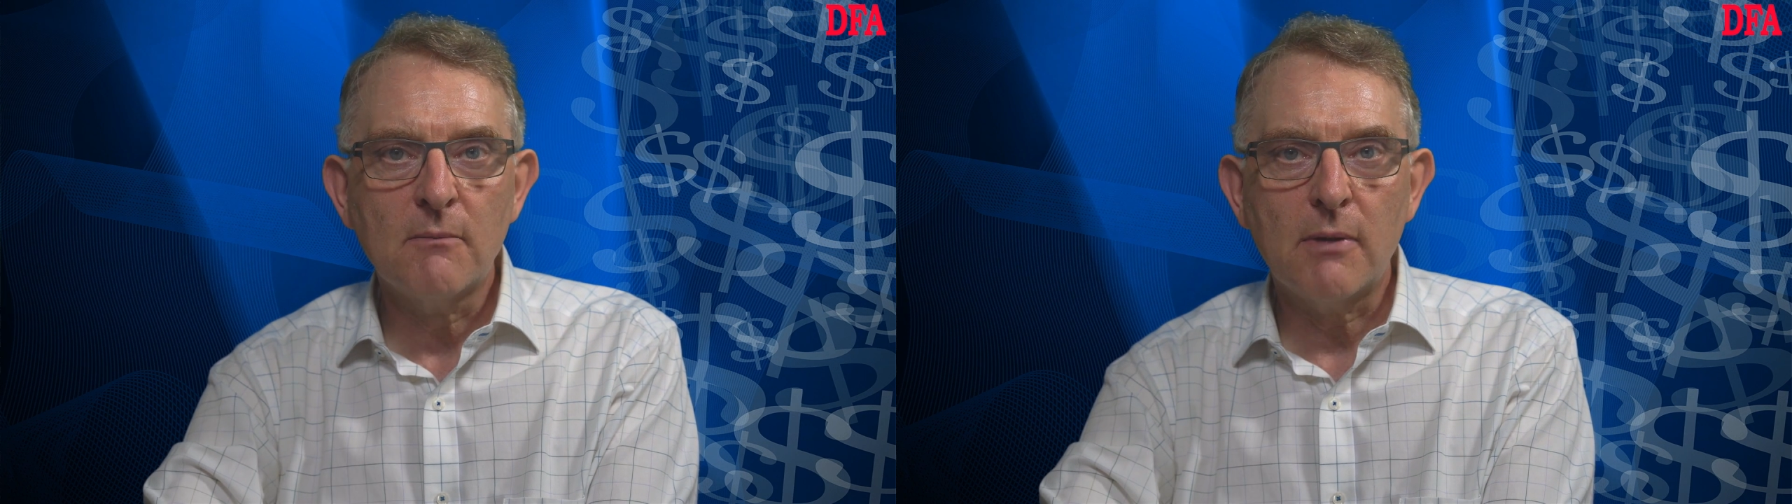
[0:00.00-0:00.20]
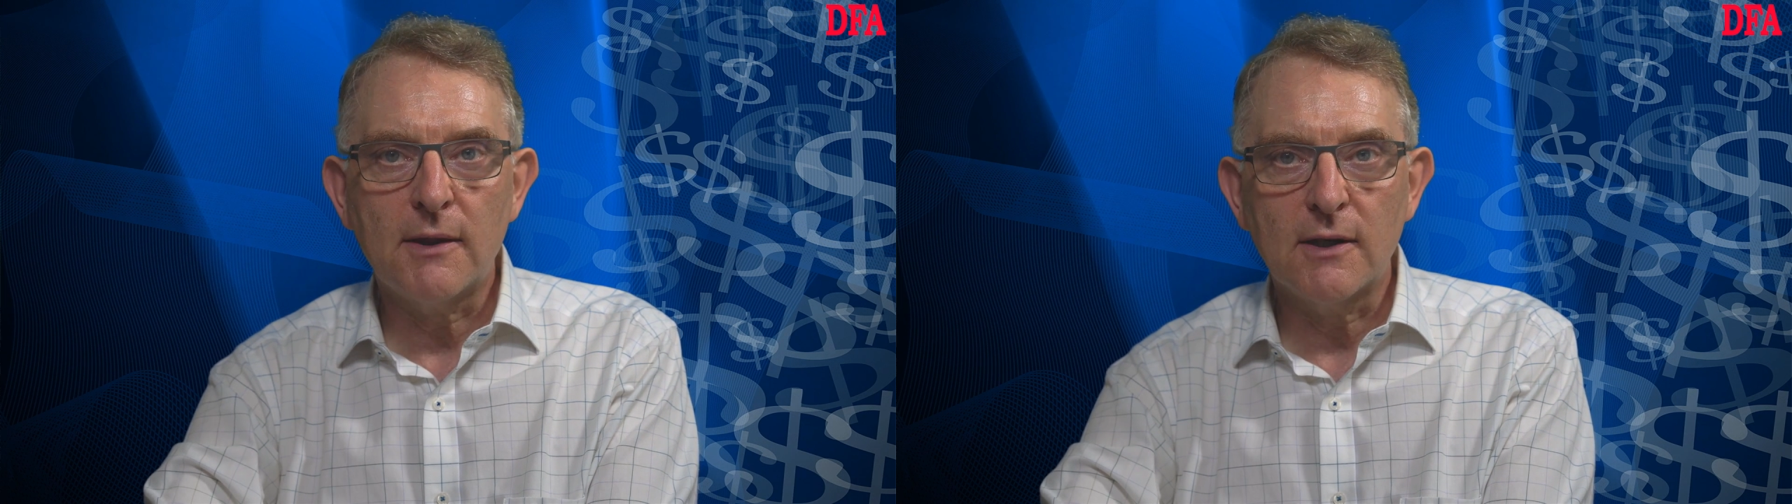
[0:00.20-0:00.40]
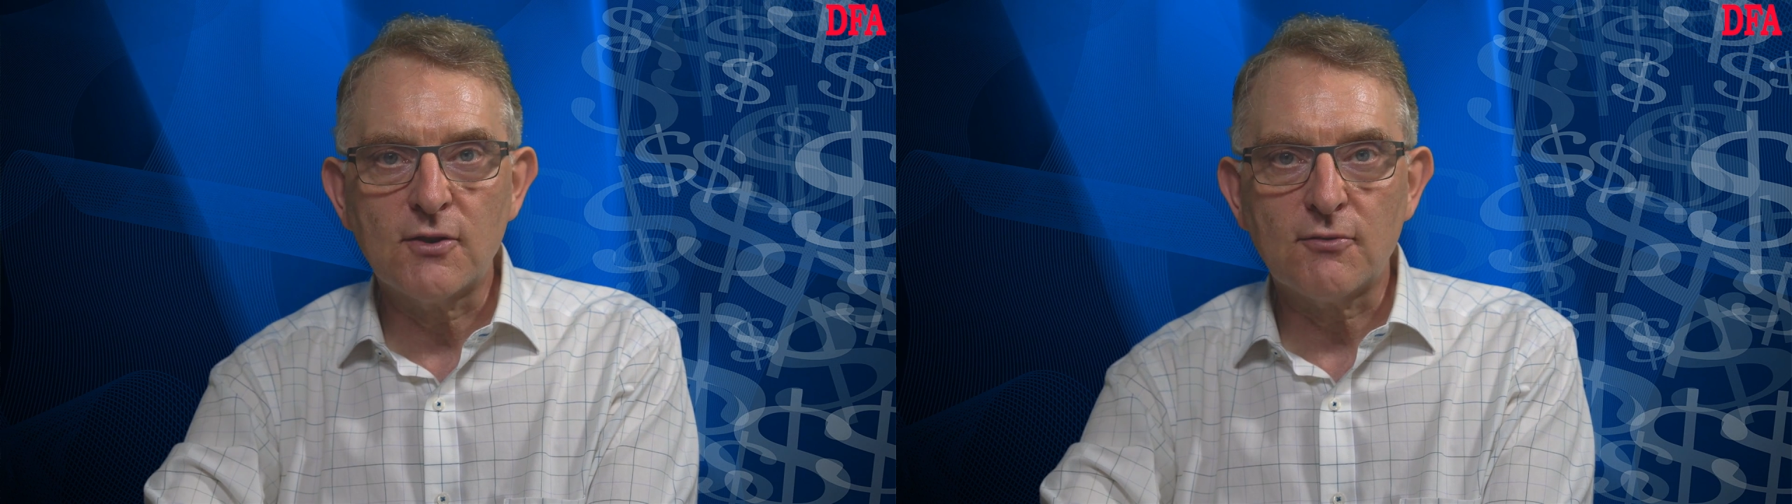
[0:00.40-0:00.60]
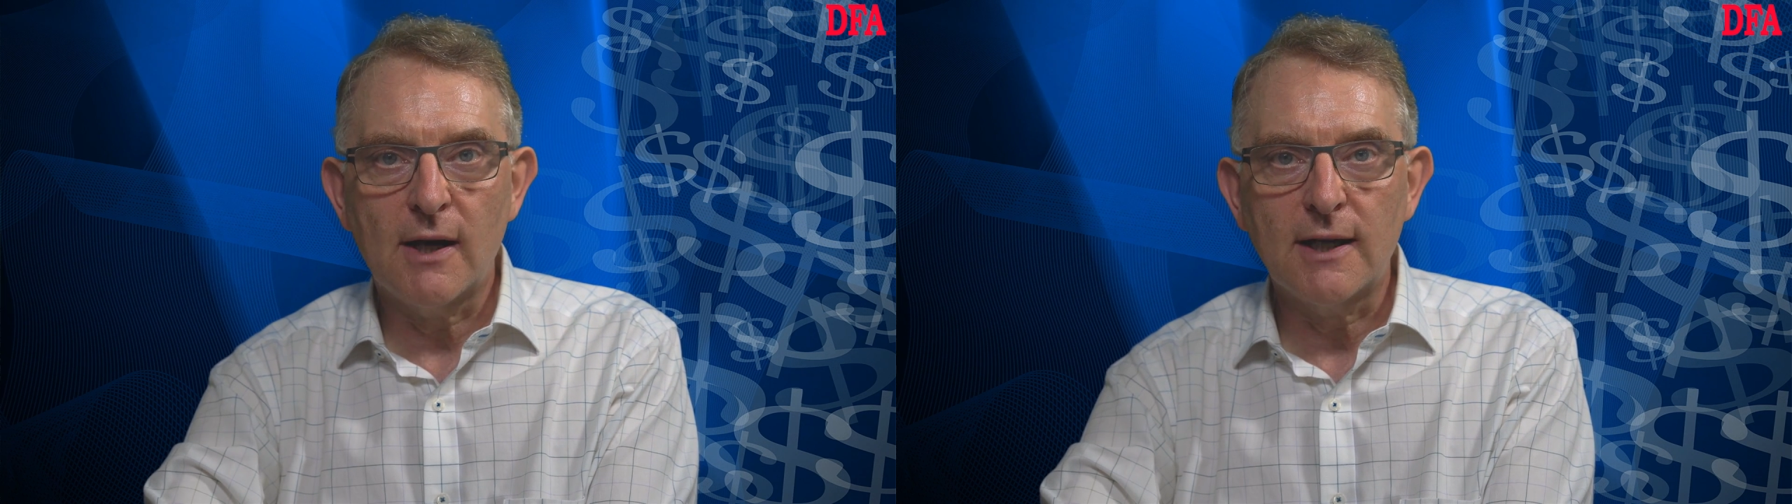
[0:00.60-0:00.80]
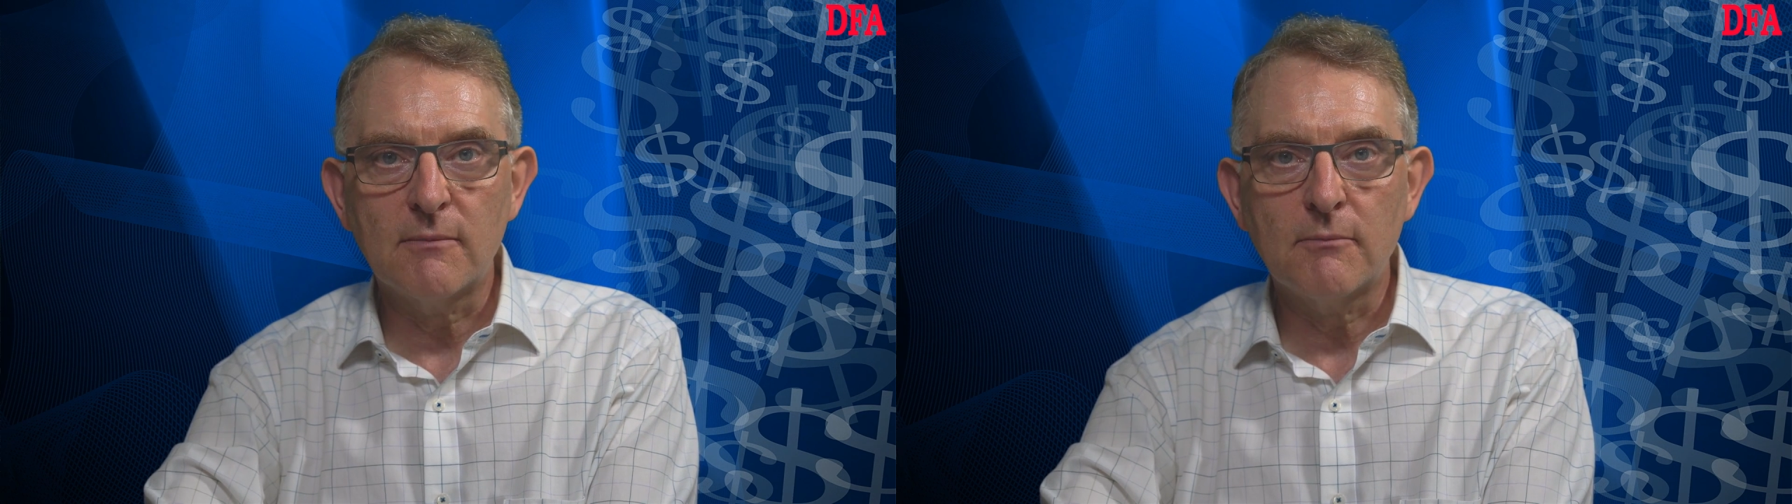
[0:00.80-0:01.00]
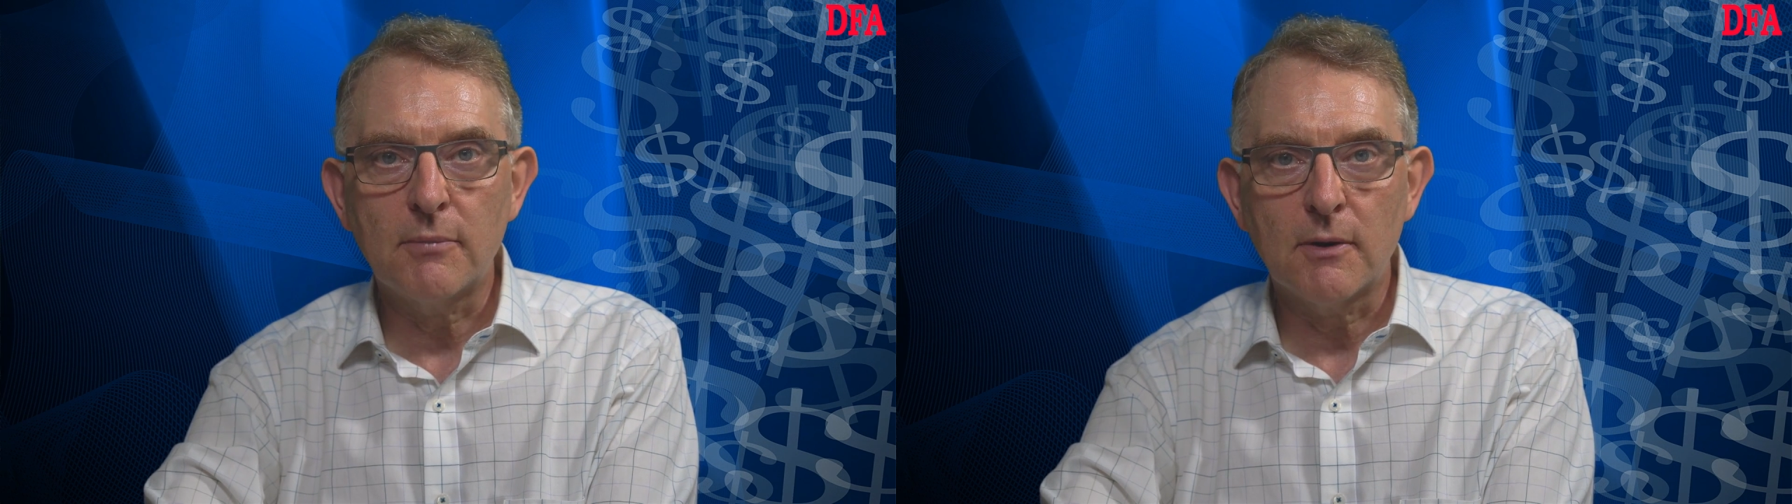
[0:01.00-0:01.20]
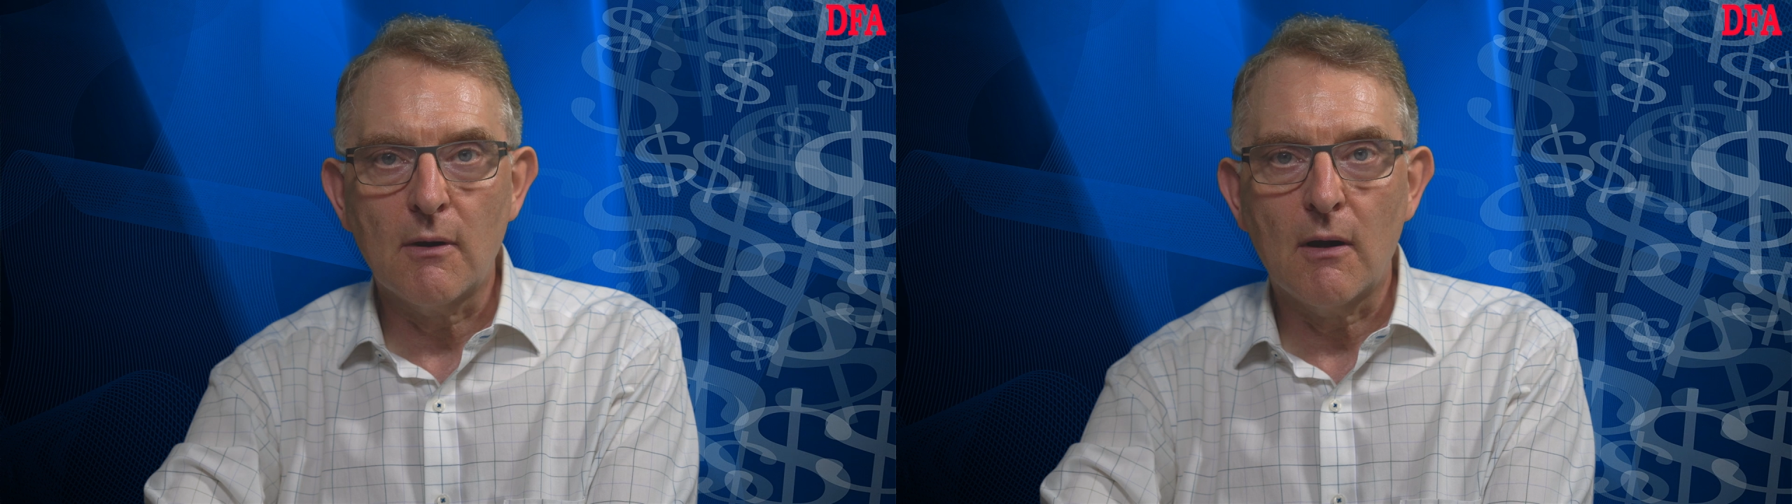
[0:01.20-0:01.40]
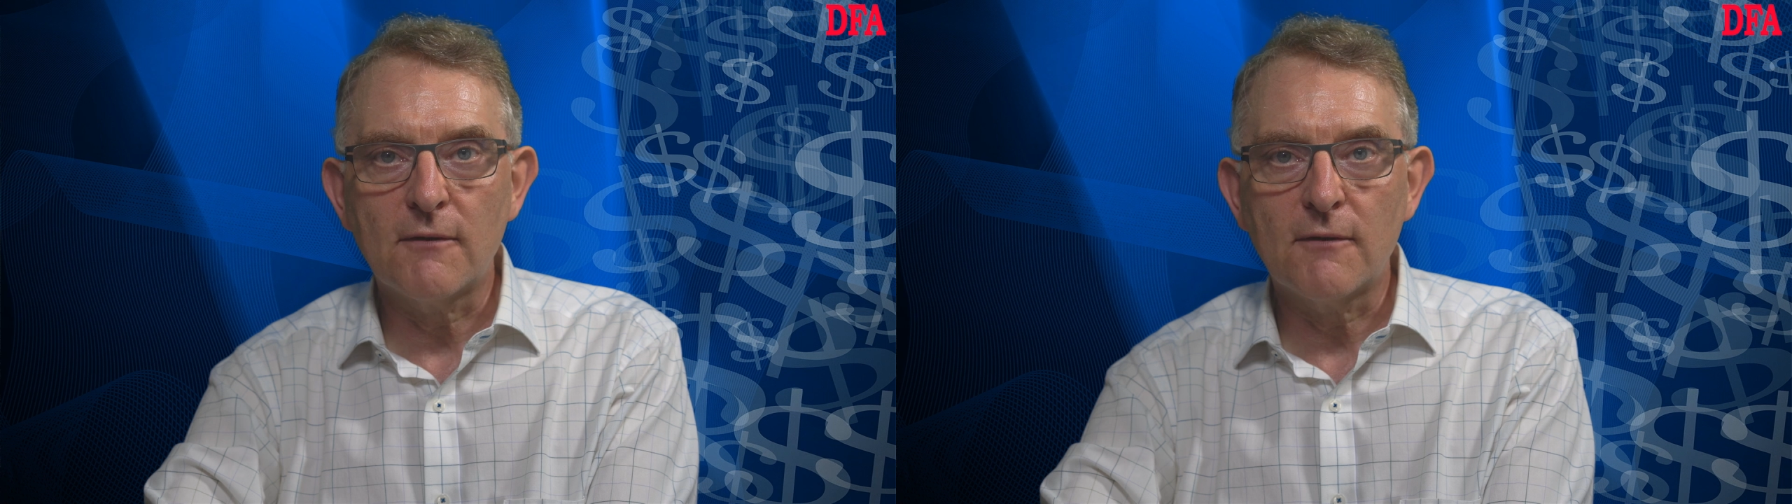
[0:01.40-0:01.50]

by the Australian Bureau